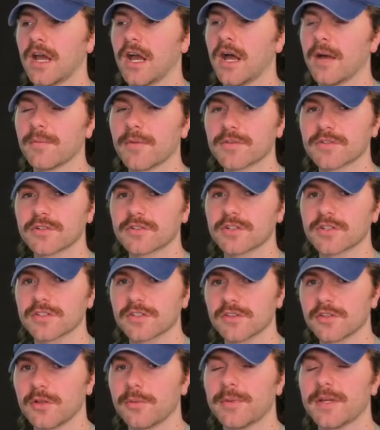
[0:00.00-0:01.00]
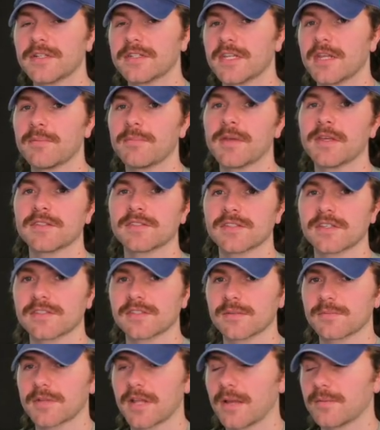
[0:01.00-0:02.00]
Um, those are just a little bit of tidbits
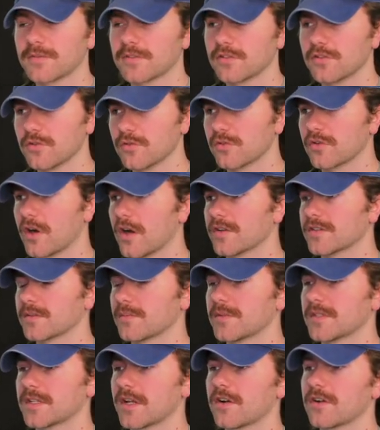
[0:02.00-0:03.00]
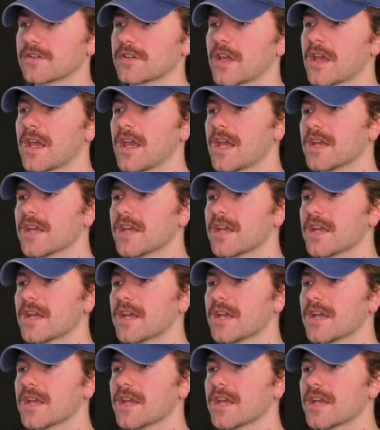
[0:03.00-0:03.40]
that sometimes do cause some of these errors.